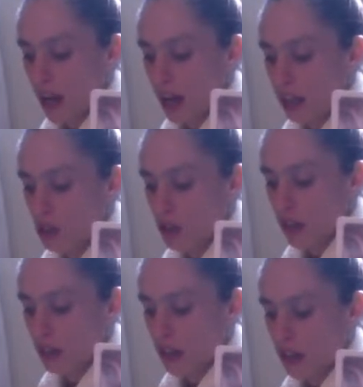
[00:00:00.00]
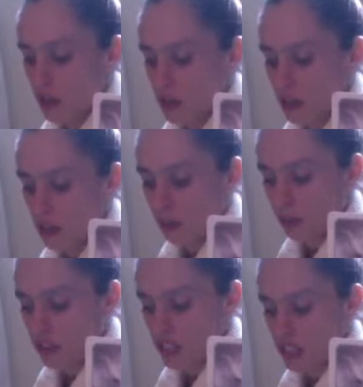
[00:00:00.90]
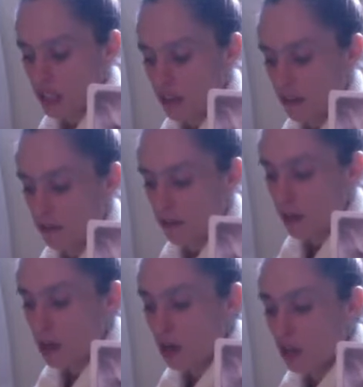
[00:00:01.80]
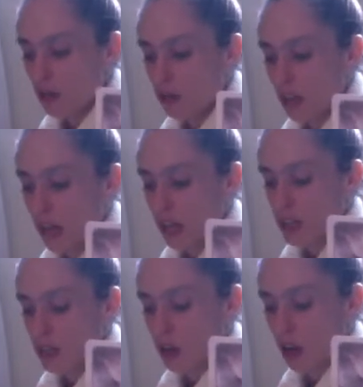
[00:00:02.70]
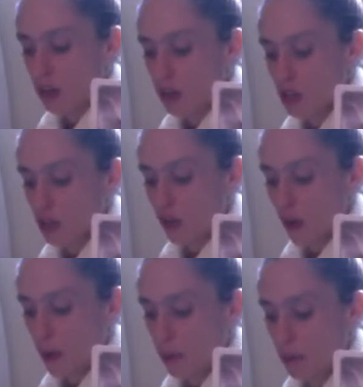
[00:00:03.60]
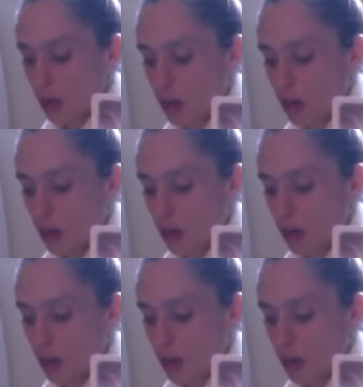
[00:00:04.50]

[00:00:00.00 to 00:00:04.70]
extra attention you will receive. Your light is not just growing brighter,